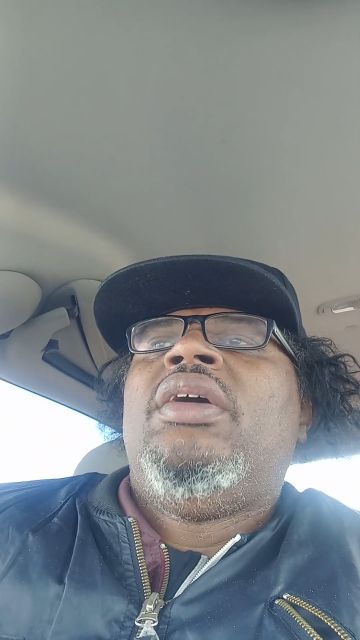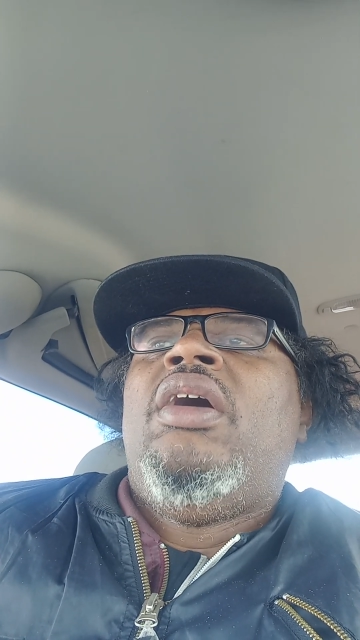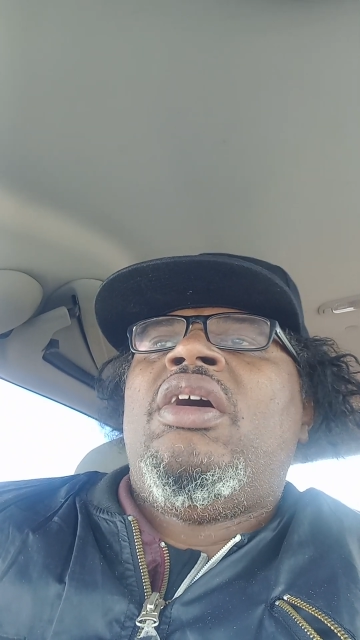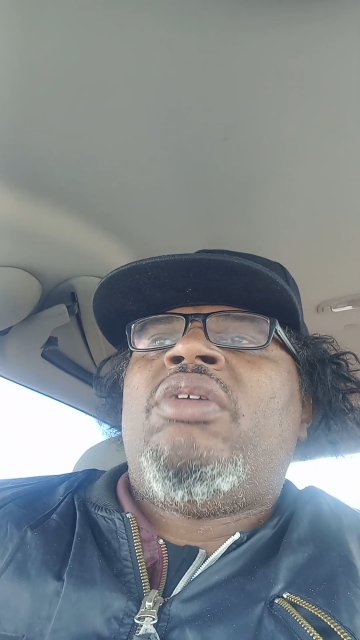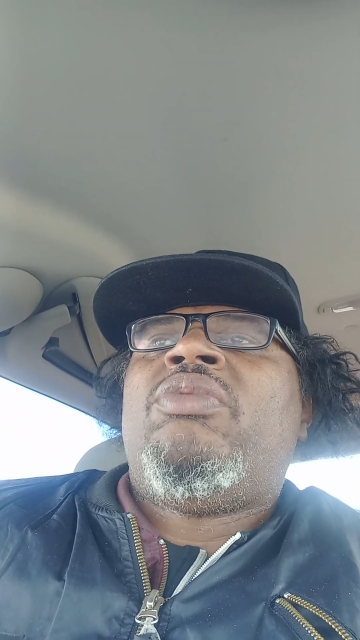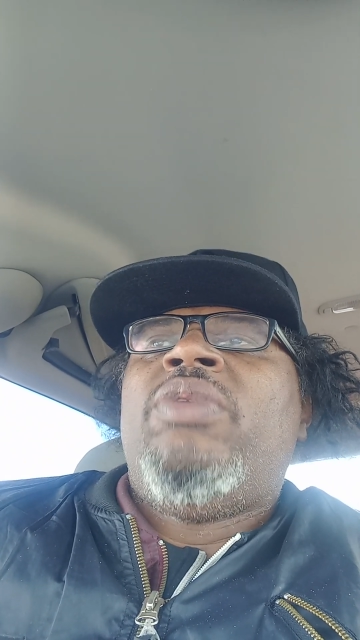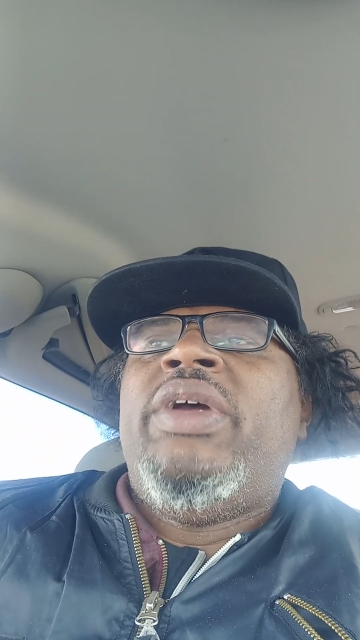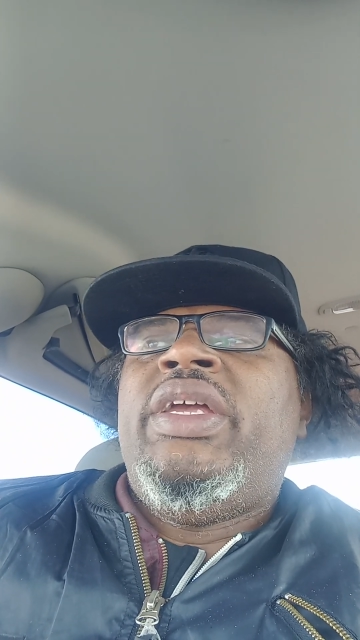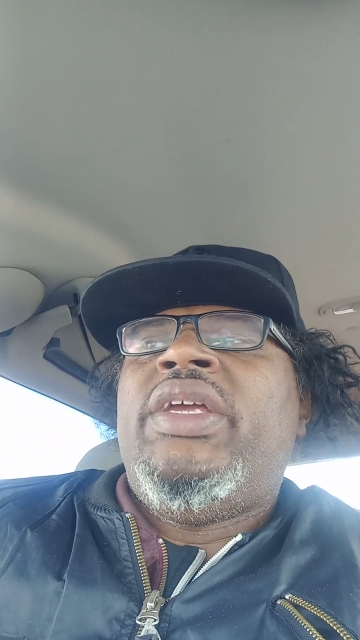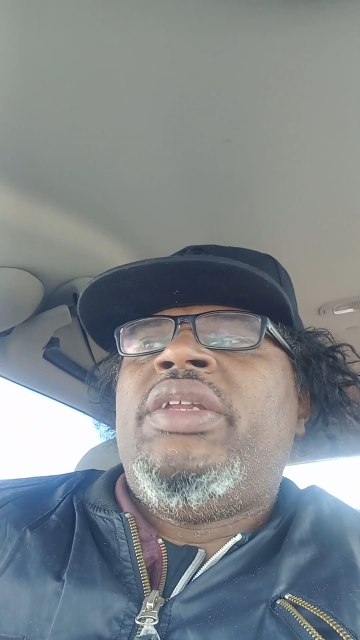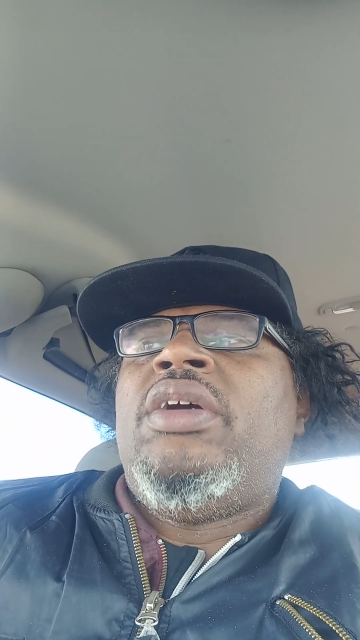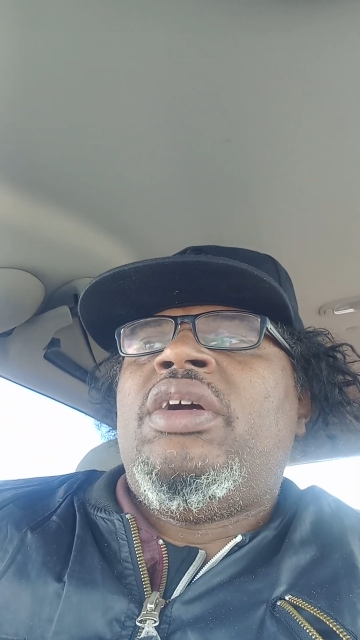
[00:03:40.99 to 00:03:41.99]
her
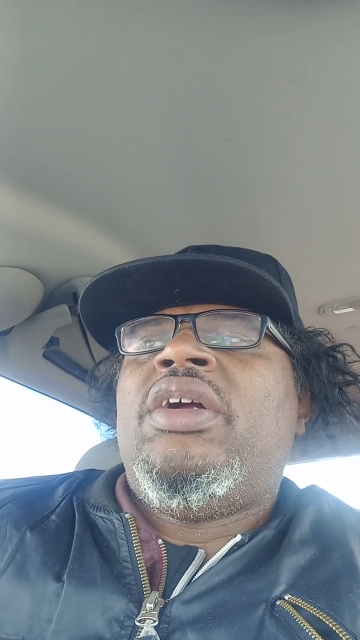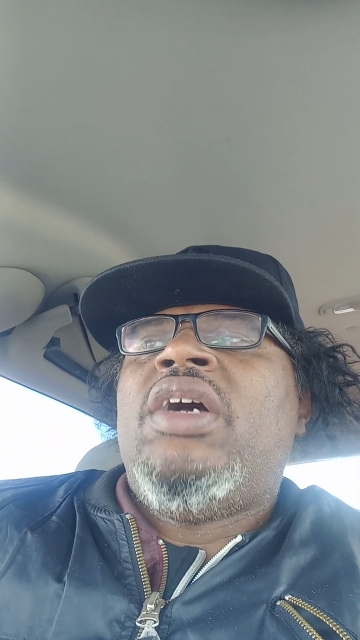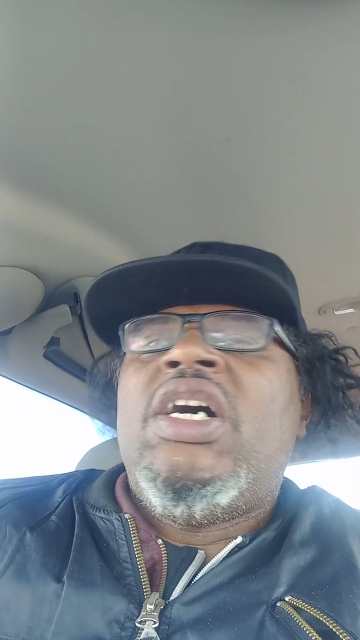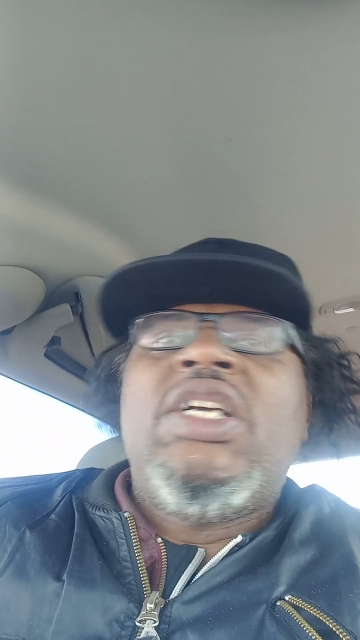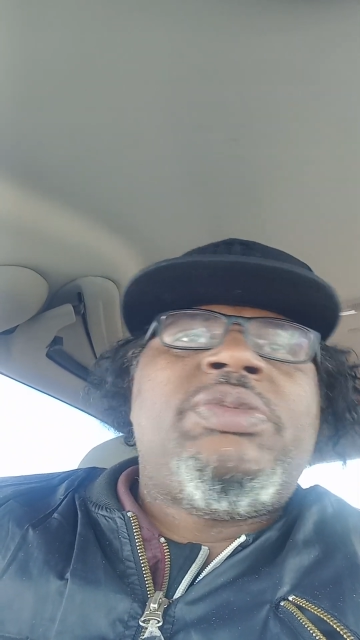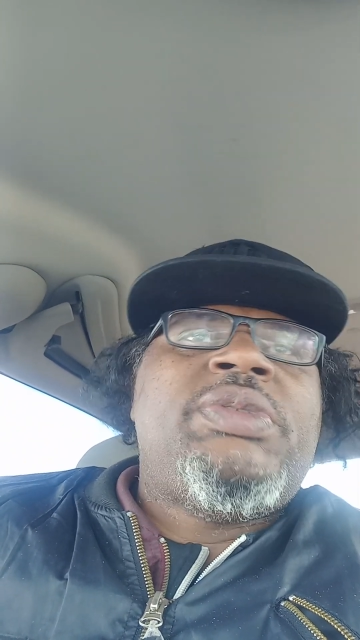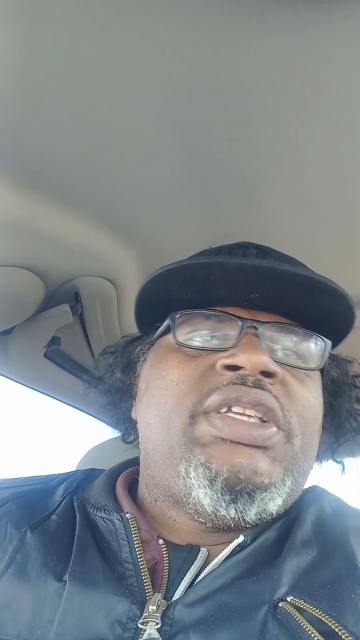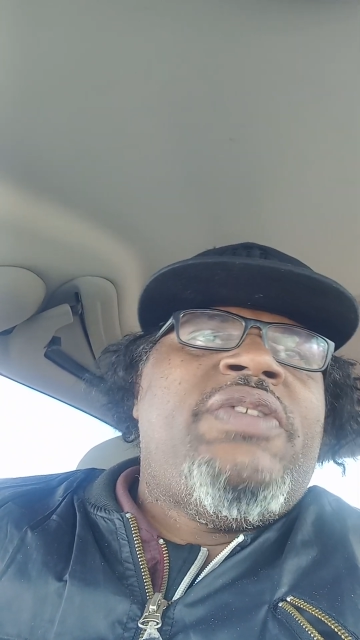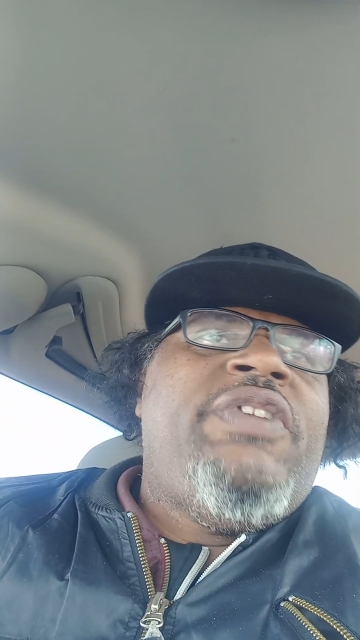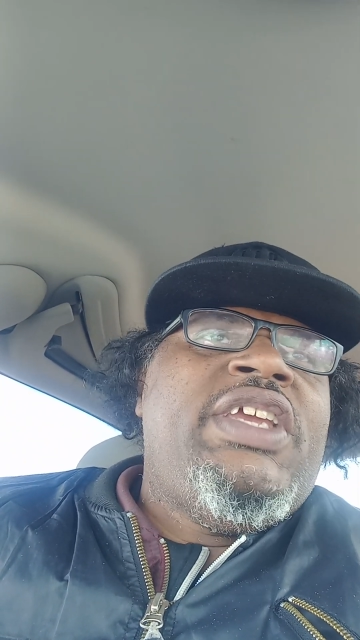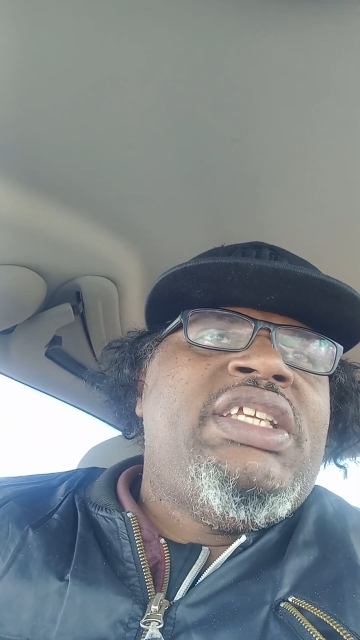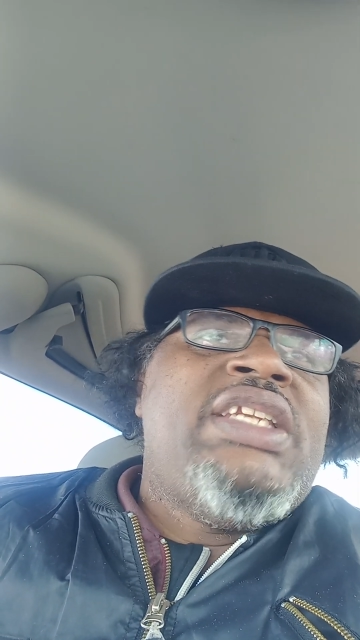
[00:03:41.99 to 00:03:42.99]
win her husband if
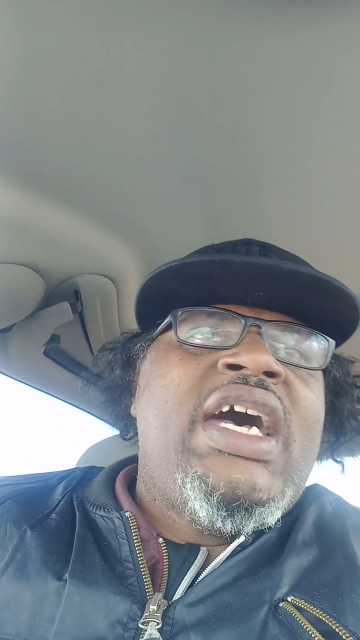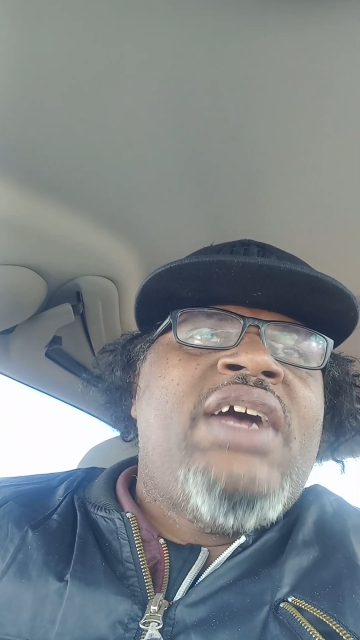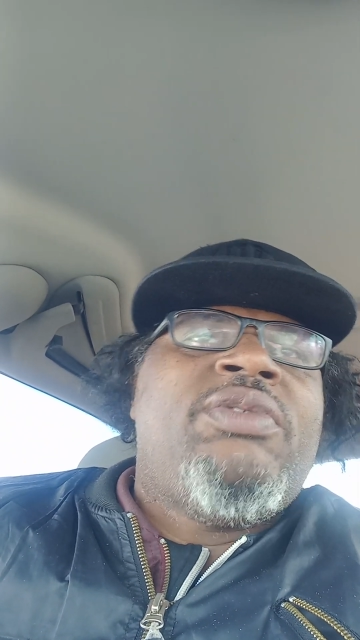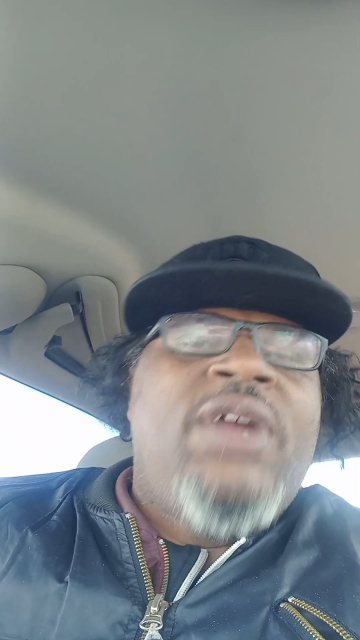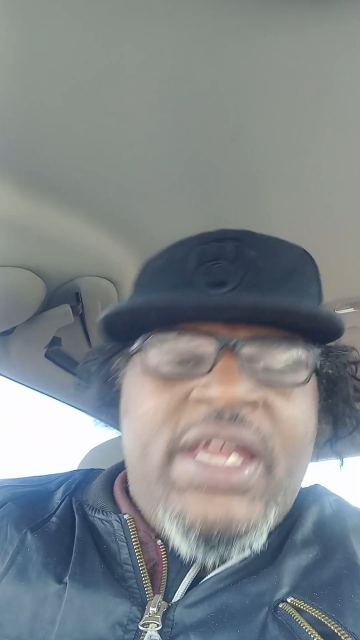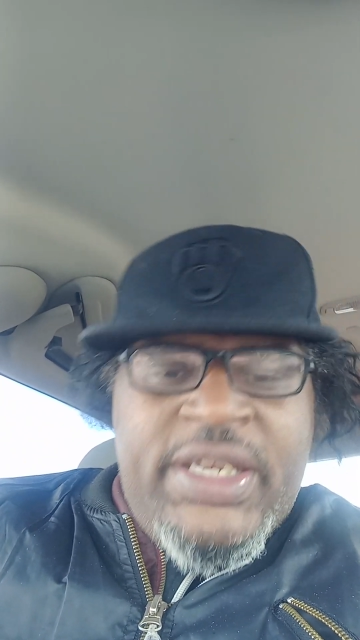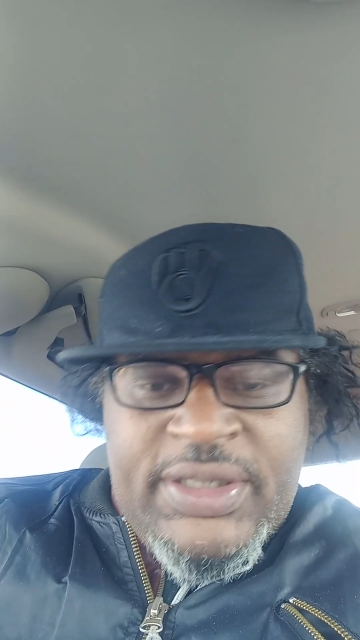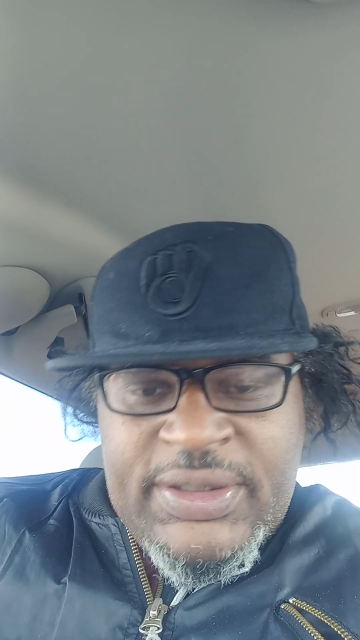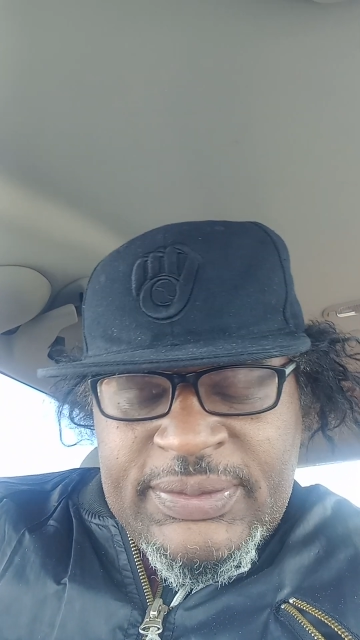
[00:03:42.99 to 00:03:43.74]
he not right.